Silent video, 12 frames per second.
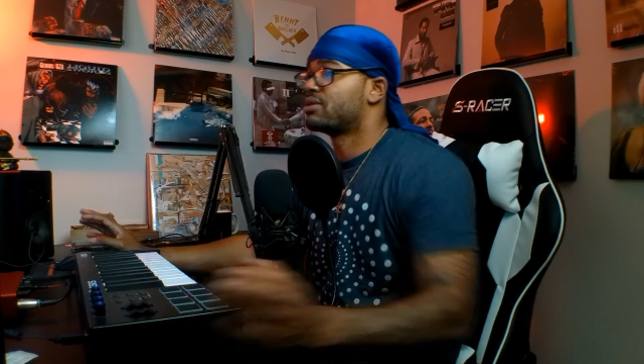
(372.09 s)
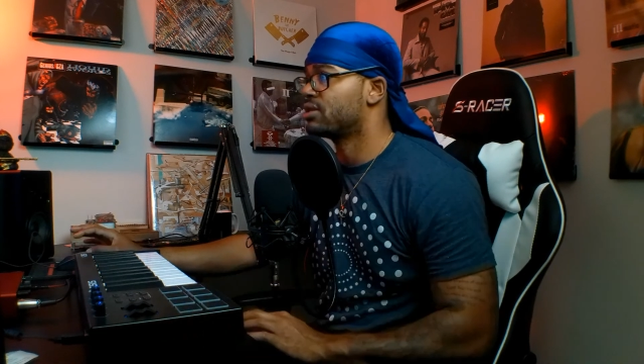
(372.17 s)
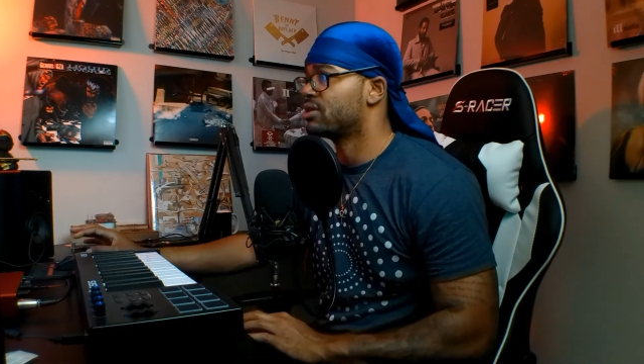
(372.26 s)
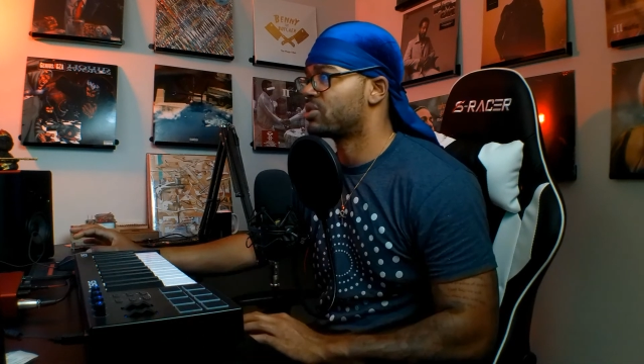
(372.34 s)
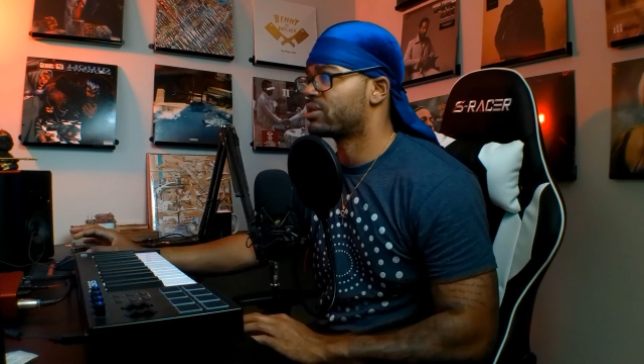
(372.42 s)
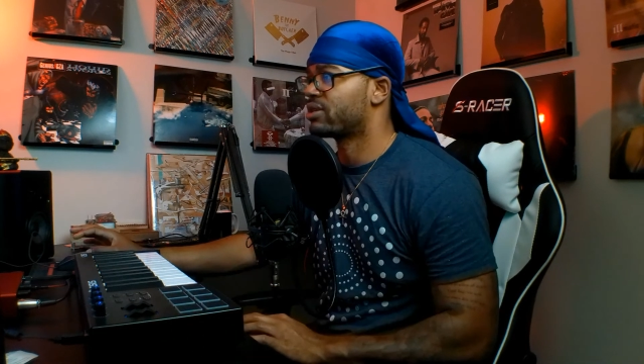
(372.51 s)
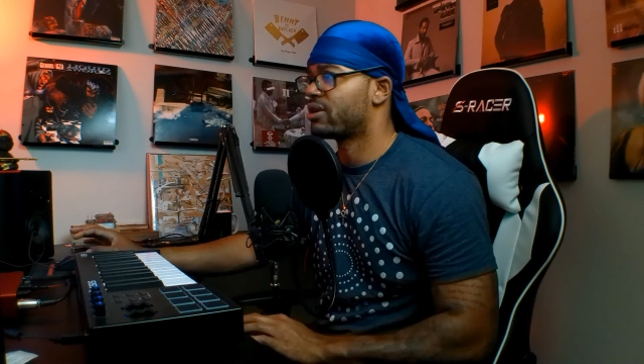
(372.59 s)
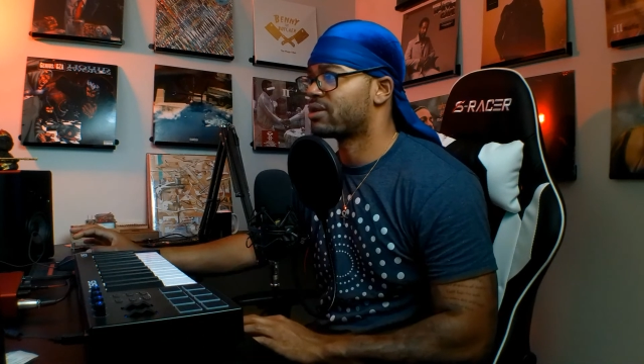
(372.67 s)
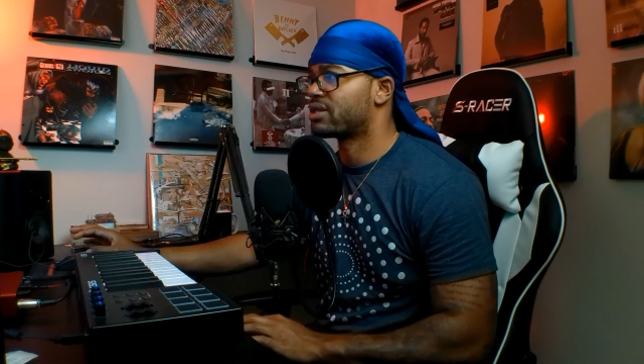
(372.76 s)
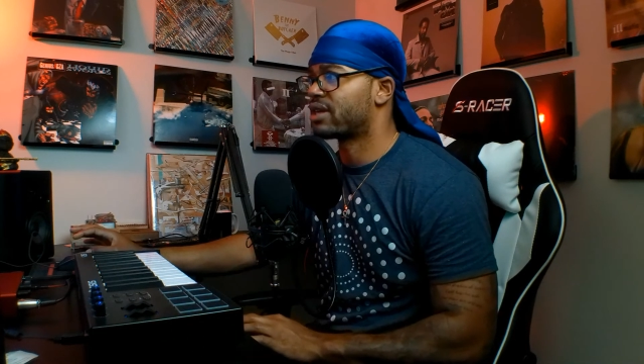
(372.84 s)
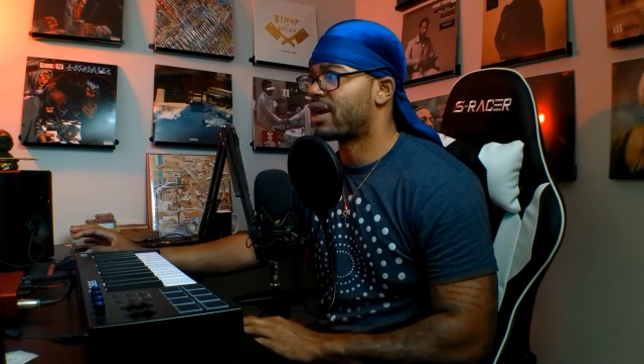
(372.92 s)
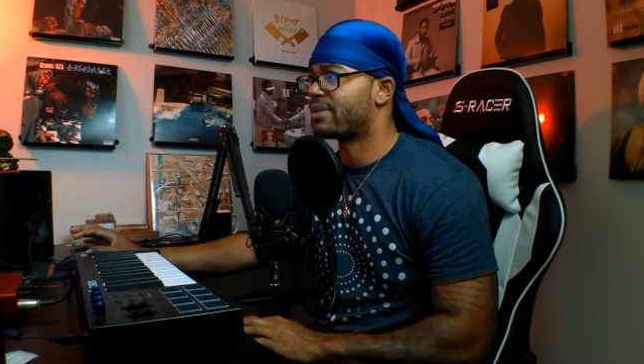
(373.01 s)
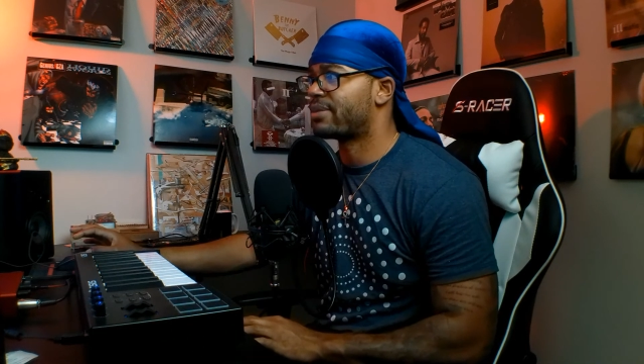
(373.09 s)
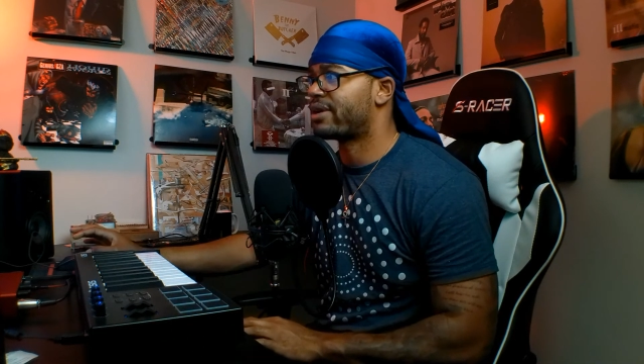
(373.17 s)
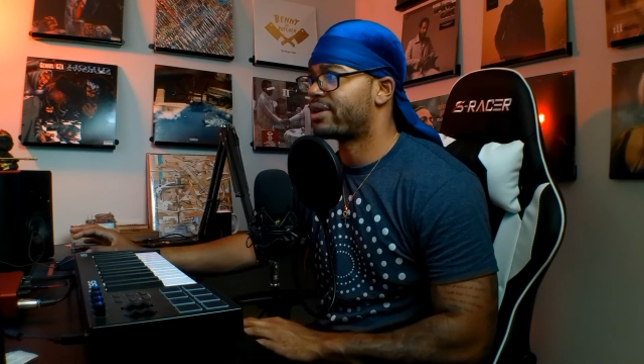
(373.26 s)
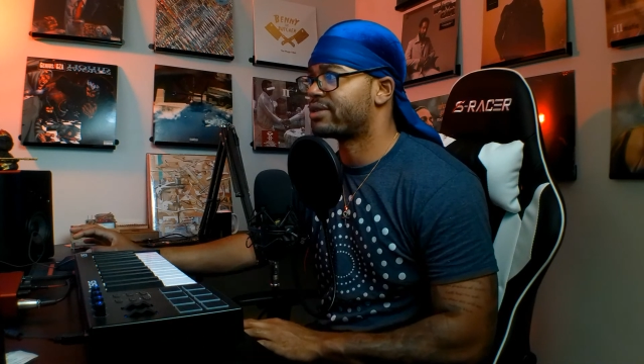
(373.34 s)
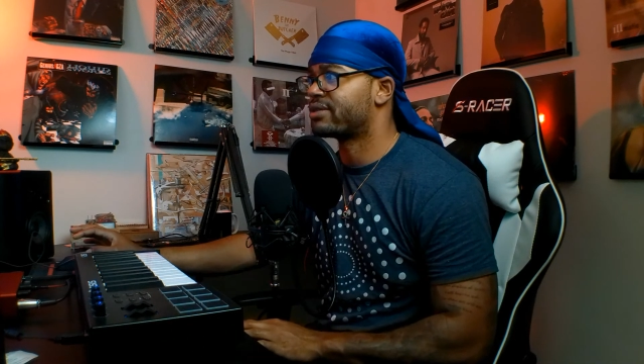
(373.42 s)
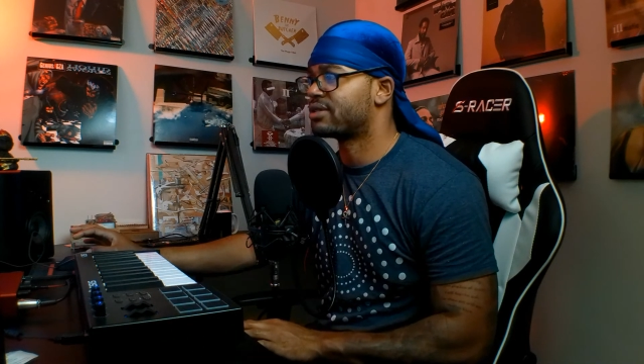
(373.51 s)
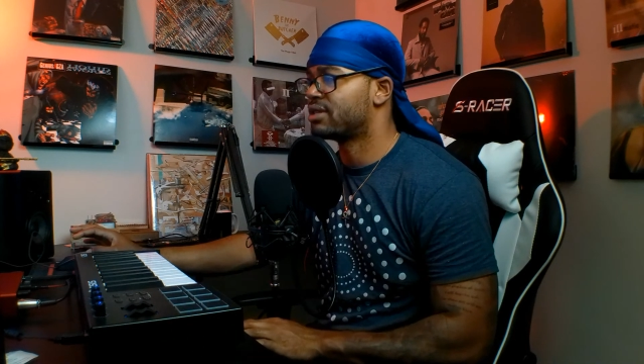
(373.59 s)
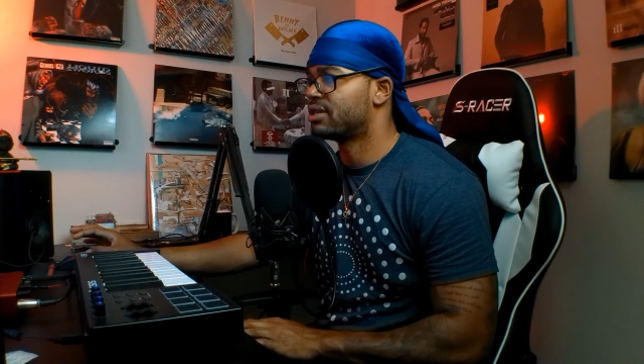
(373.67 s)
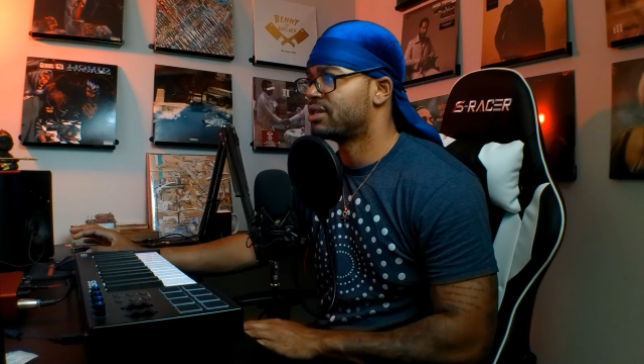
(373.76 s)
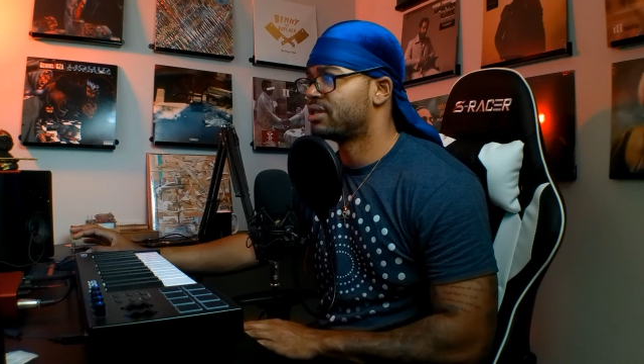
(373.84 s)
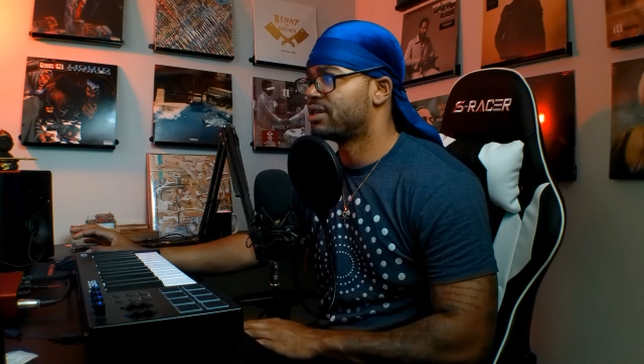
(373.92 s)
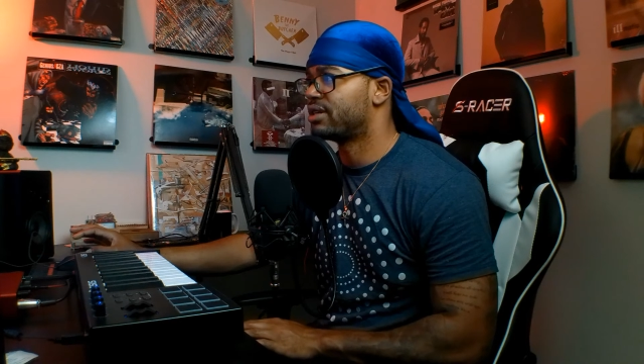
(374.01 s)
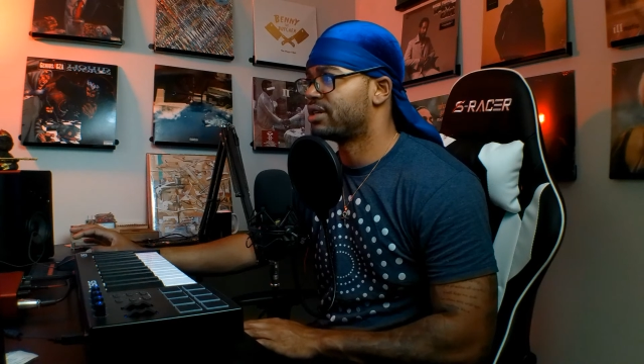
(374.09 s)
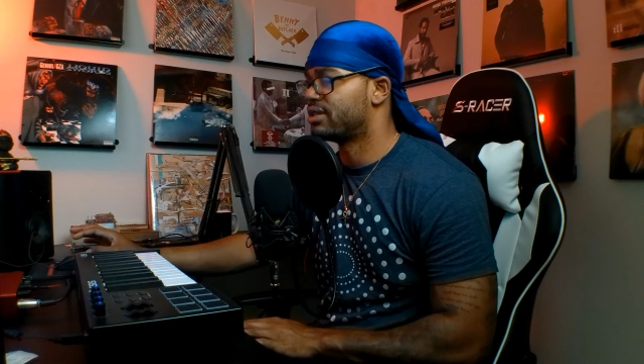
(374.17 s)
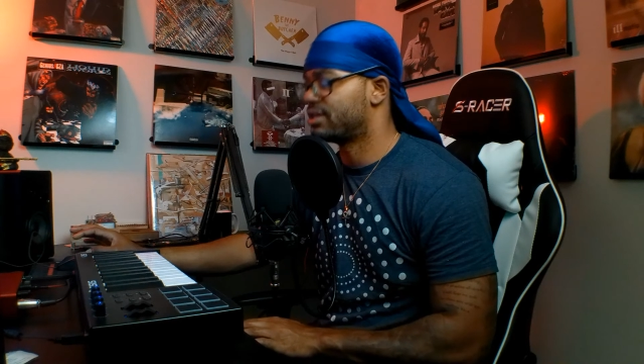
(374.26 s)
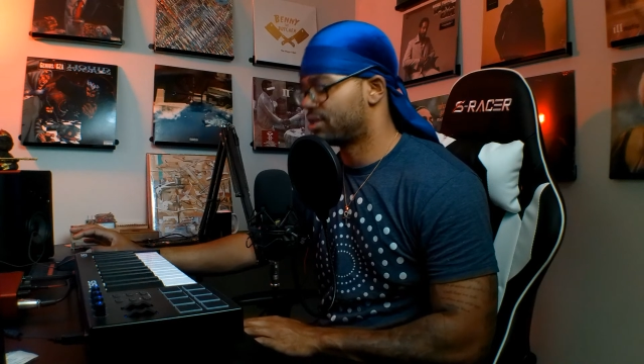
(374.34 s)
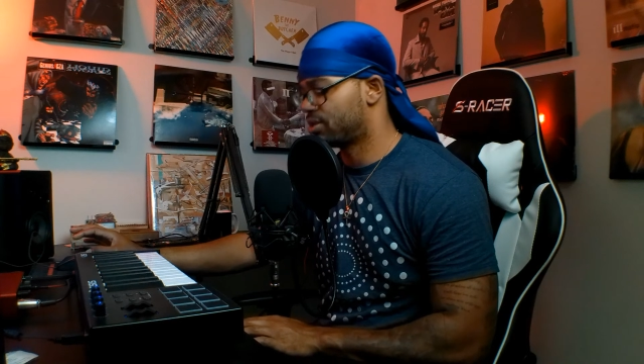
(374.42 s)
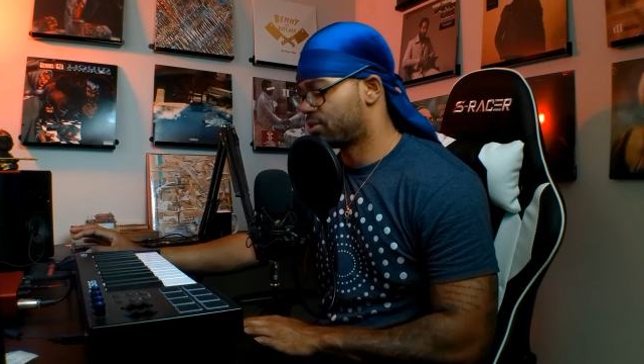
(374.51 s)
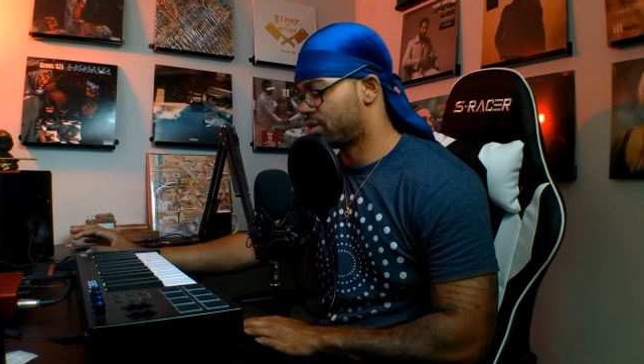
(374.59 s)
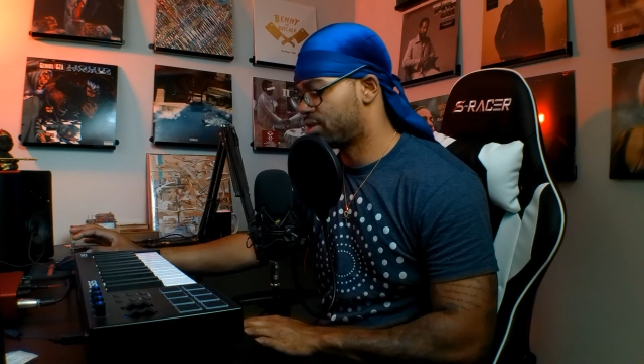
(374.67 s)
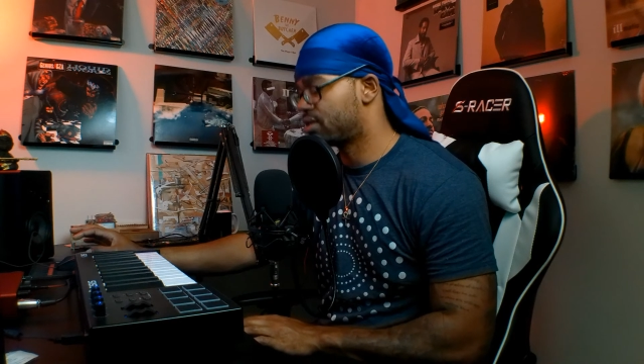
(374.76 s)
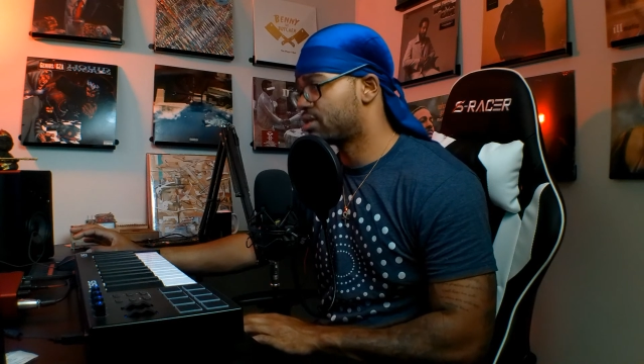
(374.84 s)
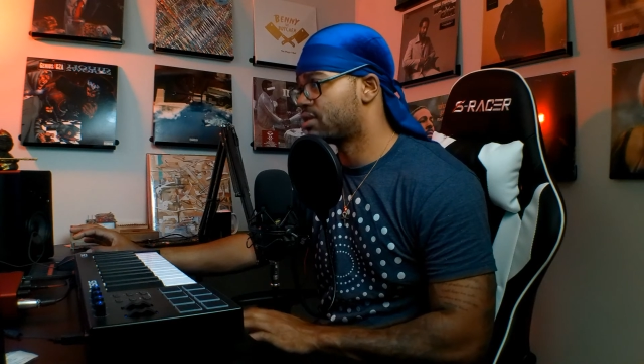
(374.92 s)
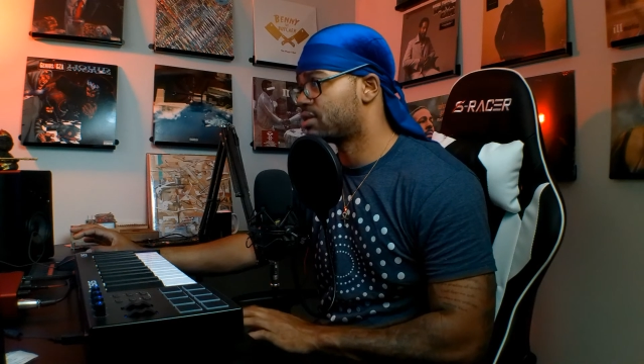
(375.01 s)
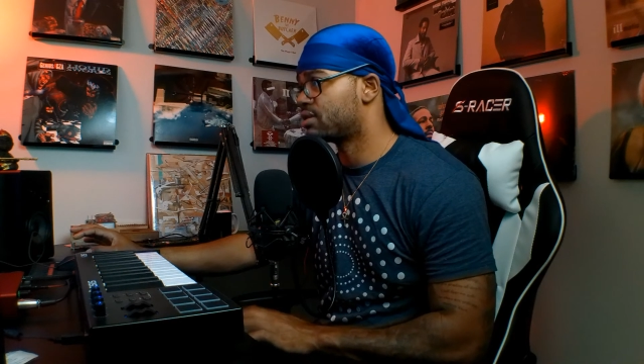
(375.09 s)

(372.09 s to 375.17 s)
So this one's called Sky Miles, and this is what it is.